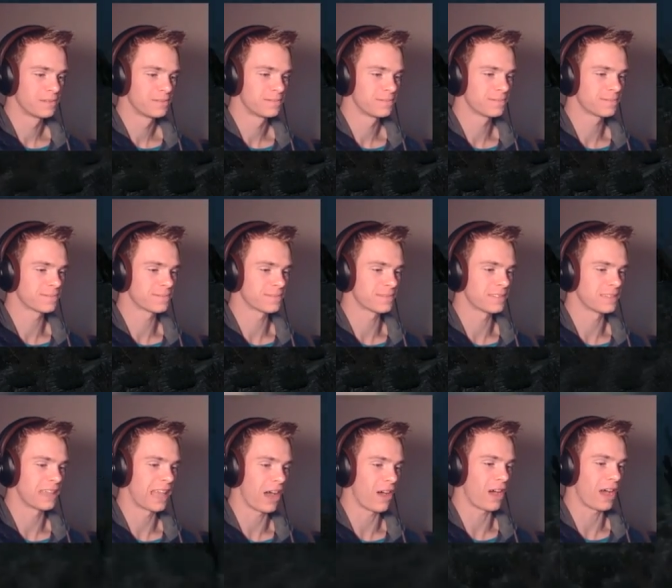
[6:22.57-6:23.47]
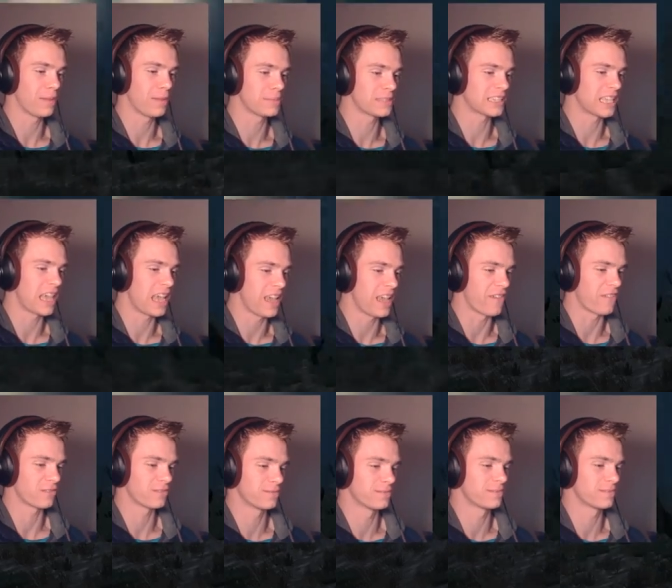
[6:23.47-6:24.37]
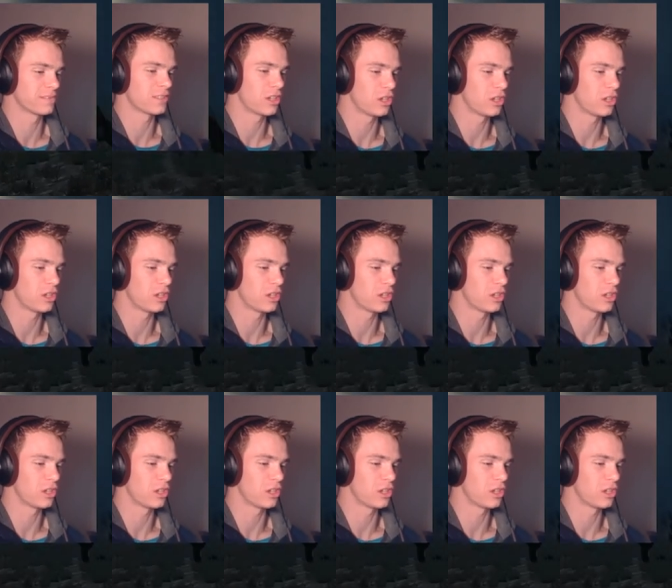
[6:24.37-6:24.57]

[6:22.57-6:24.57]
Hmm, now I'm safe. Mm,